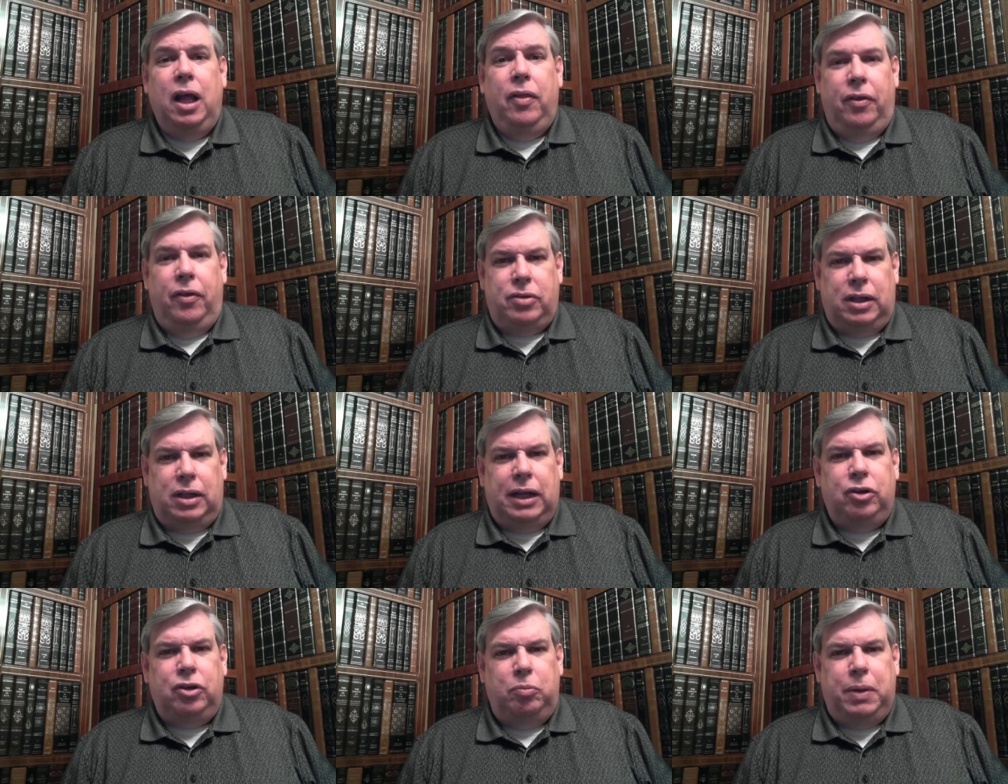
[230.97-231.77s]
there's a
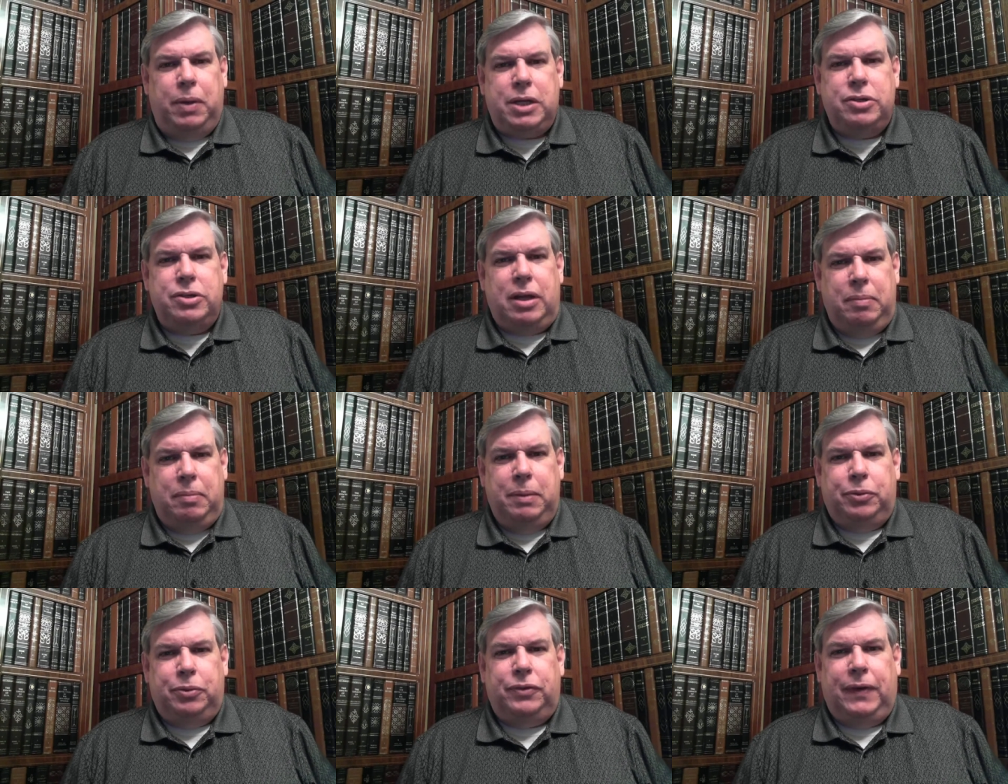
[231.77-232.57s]
lot of good pictures on
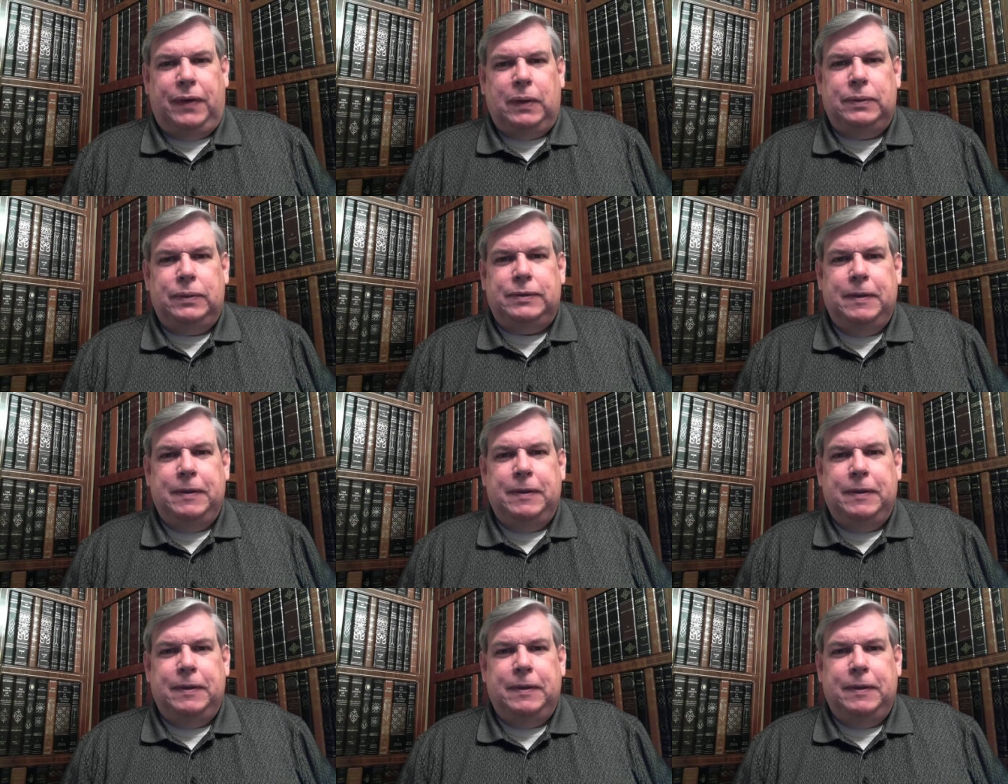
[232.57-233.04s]
people's phones.